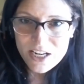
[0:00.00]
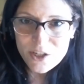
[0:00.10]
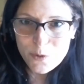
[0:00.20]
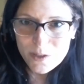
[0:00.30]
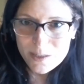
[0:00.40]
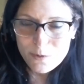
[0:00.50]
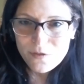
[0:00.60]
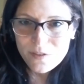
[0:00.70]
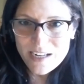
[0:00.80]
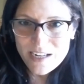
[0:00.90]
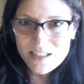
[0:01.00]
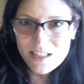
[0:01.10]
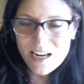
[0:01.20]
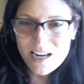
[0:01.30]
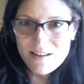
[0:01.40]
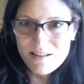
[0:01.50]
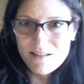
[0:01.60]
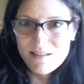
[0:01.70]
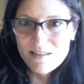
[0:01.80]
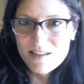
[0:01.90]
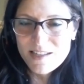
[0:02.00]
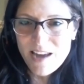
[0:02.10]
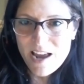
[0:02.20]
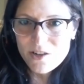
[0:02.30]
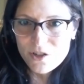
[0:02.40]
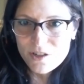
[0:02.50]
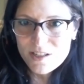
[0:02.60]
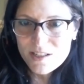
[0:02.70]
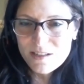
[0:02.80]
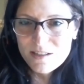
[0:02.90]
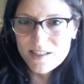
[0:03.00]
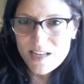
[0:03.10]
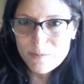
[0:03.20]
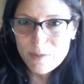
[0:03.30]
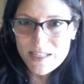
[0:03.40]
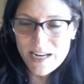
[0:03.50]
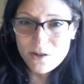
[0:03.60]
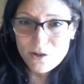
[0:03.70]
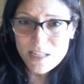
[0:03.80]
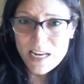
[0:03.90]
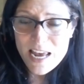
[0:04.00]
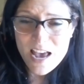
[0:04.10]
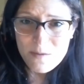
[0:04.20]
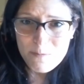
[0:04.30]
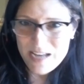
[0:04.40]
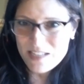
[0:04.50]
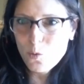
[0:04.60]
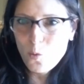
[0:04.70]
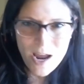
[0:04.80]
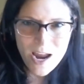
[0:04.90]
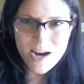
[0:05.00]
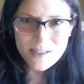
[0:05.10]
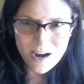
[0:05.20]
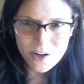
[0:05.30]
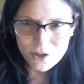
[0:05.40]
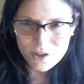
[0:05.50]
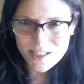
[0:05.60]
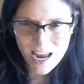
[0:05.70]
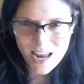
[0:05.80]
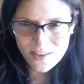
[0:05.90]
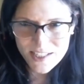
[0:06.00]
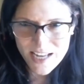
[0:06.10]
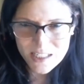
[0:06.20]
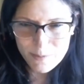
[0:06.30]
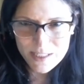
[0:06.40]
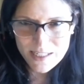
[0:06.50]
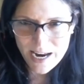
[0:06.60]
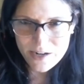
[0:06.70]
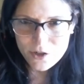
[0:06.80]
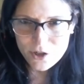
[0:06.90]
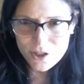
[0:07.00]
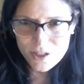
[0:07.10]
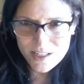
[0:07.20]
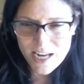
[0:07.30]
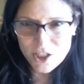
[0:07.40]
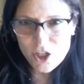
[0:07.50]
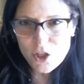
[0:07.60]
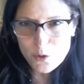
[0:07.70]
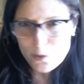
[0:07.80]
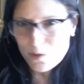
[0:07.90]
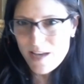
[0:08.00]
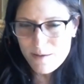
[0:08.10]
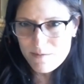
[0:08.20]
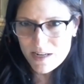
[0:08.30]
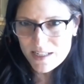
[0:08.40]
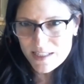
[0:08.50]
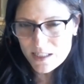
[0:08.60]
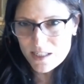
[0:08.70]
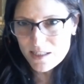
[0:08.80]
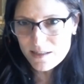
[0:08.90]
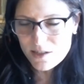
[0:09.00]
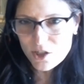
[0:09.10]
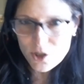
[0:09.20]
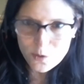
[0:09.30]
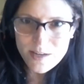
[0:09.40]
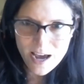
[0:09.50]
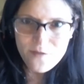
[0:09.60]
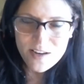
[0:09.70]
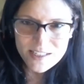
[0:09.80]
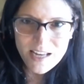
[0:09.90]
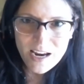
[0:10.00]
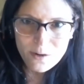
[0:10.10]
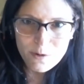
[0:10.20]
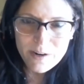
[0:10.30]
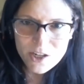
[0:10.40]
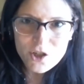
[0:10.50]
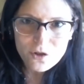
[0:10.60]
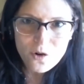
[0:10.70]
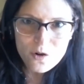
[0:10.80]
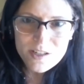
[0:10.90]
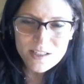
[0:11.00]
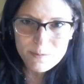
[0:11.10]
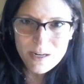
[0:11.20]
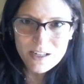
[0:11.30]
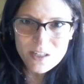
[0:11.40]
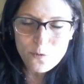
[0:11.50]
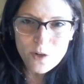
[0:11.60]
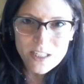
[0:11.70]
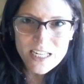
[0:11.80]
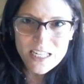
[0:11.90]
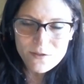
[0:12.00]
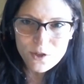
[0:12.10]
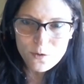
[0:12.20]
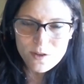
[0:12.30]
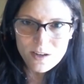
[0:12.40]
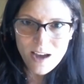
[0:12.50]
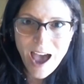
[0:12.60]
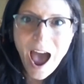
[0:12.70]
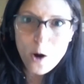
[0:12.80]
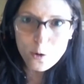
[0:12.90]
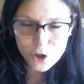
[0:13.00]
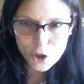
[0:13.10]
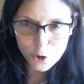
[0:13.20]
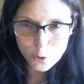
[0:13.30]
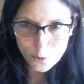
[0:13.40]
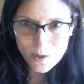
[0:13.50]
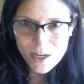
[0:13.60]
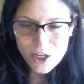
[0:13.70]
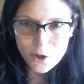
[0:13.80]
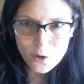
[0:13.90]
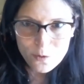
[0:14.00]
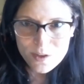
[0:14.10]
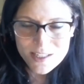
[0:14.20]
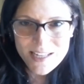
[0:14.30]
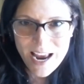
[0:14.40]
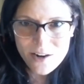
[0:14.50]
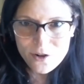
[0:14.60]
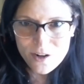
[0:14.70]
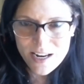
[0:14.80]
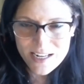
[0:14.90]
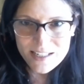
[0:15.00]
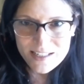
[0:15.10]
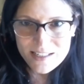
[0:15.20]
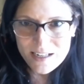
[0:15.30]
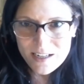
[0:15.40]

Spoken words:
is really reflected in the standards, in the SASB standards. And the best way to understand the SASB standards and to use them is to do the FSA credential courses, because it really gives you the how to. The standard is,